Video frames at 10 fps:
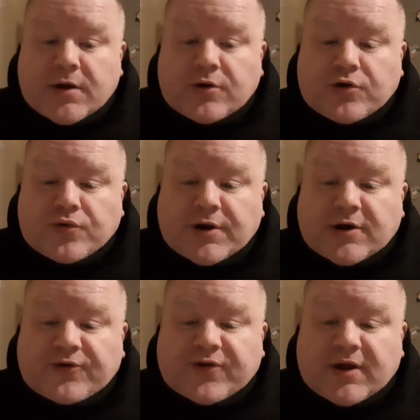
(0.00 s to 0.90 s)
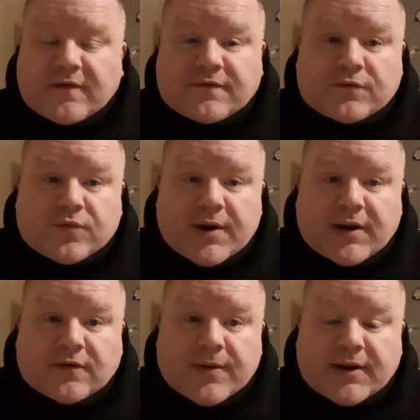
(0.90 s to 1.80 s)
New Year's Eve
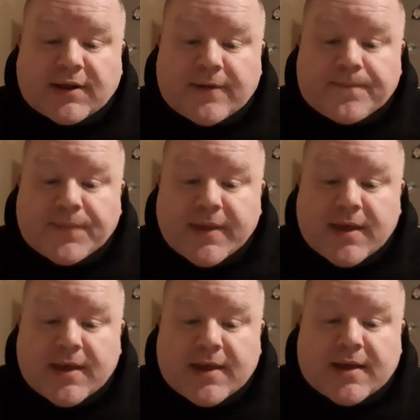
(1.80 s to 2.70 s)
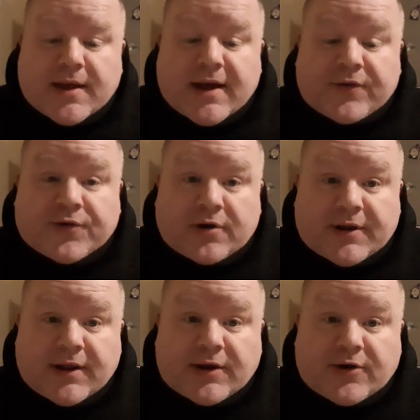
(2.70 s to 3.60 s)
2020,
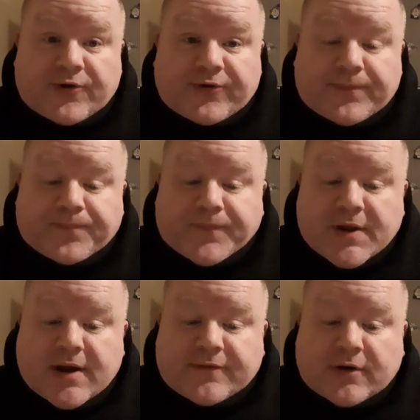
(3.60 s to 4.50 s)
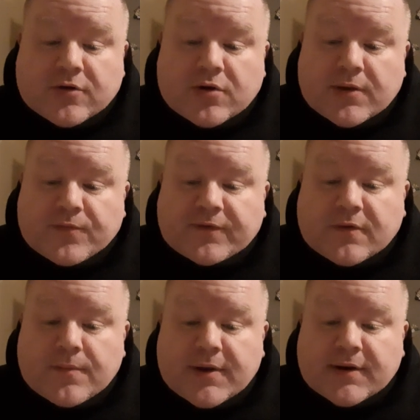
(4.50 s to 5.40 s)
13 years after the crime was
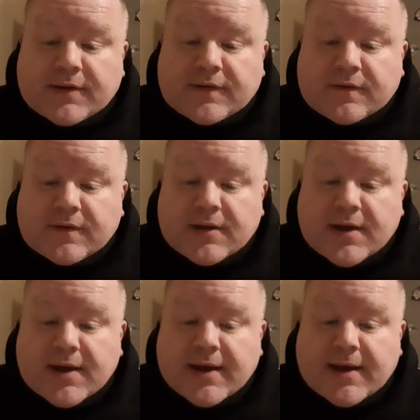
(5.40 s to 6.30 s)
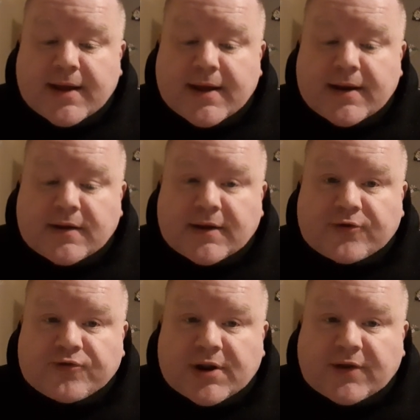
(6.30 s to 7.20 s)
committed, and
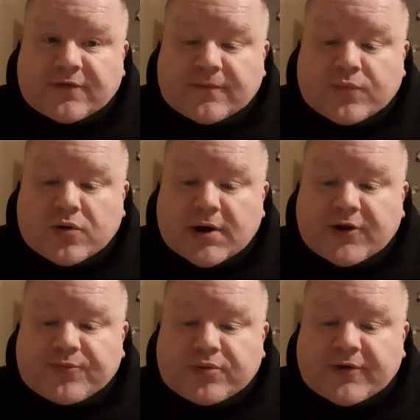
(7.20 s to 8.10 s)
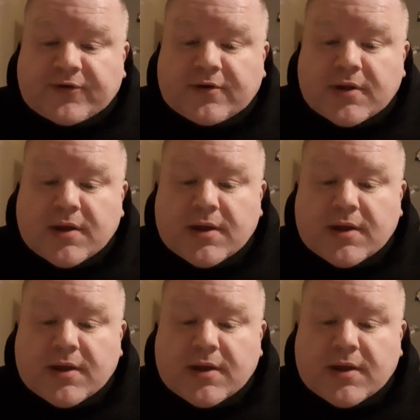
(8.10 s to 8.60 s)
he's released from Port Leach Prison,